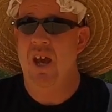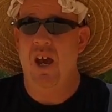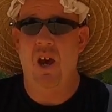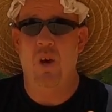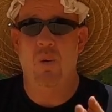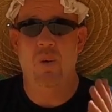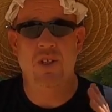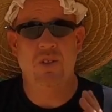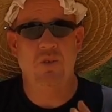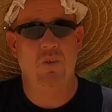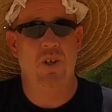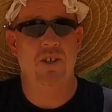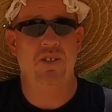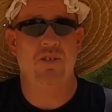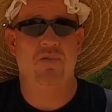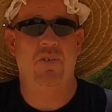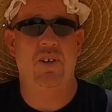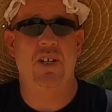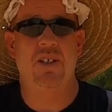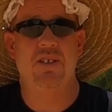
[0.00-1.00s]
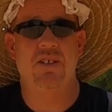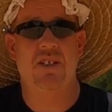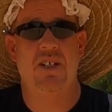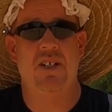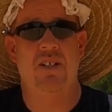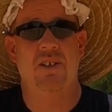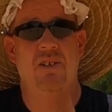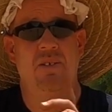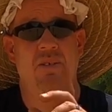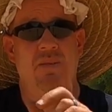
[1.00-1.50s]
Always was a fence
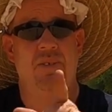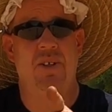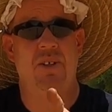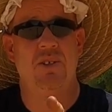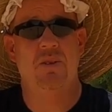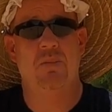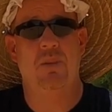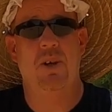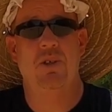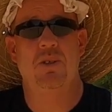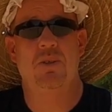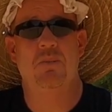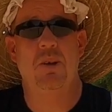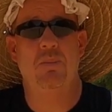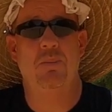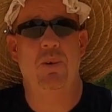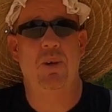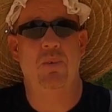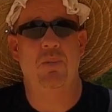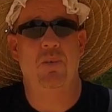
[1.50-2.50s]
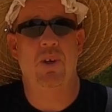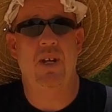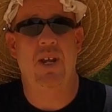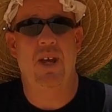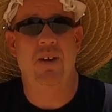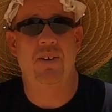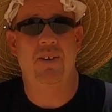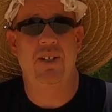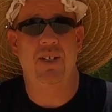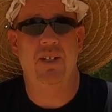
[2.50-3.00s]
here. They're supposed to be putting one
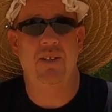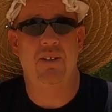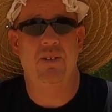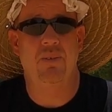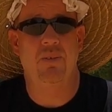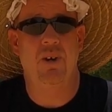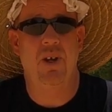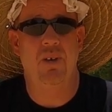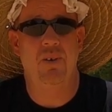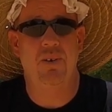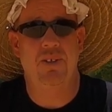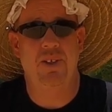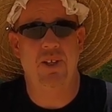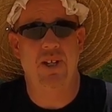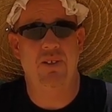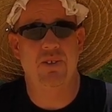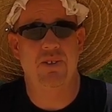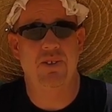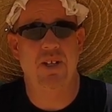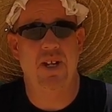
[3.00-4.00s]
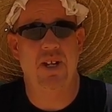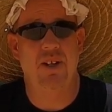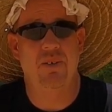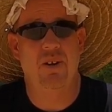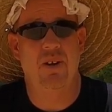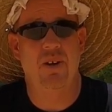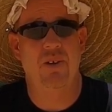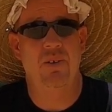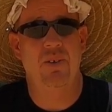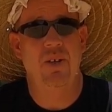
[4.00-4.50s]
out at the end of the road at the other state
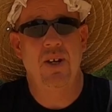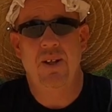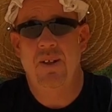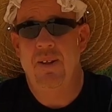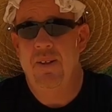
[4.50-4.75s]
road.